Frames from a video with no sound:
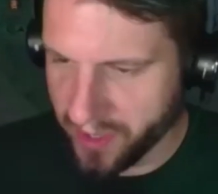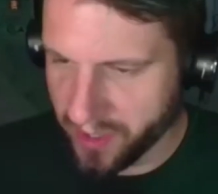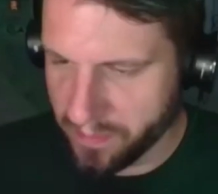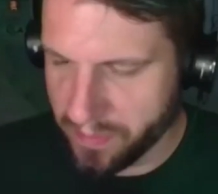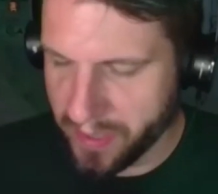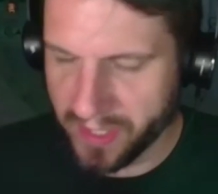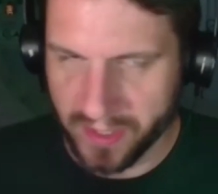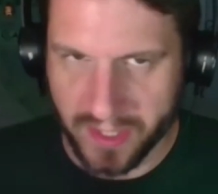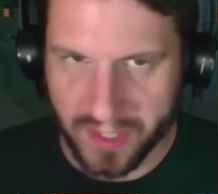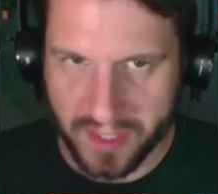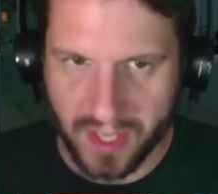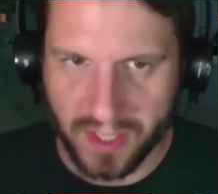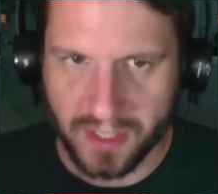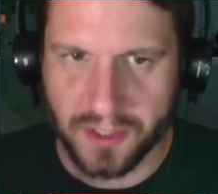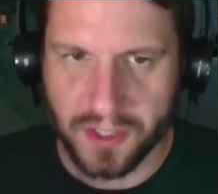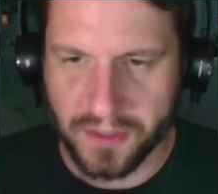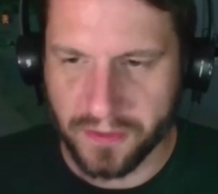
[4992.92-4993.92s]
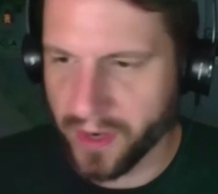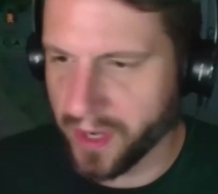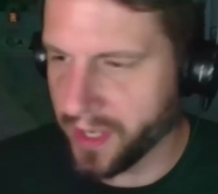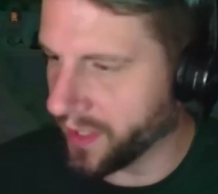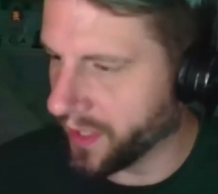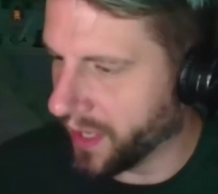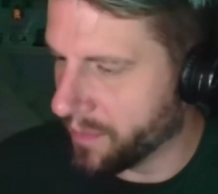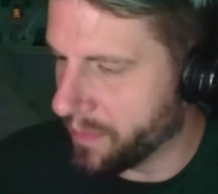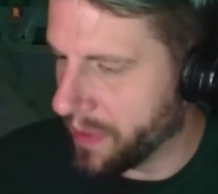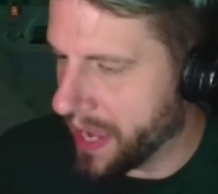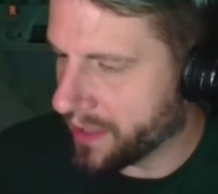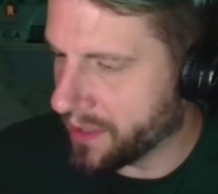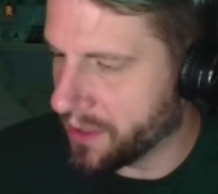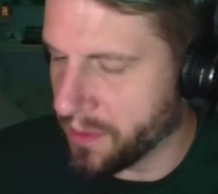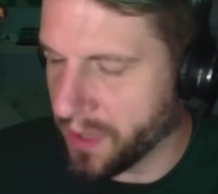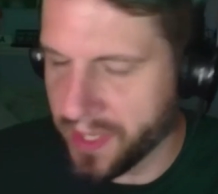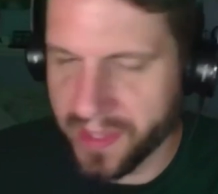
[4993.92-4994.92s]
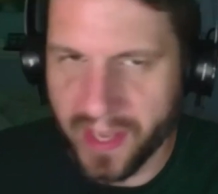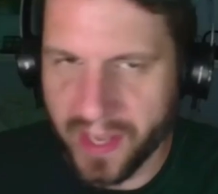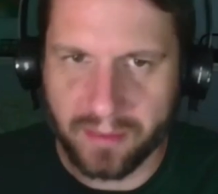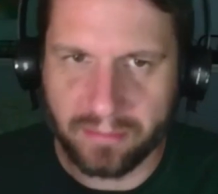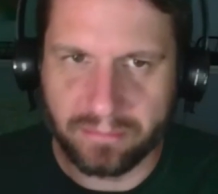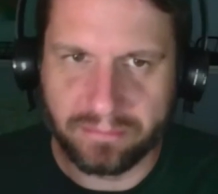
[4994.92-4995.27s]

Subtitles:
paleontologist friend and get back to you on that.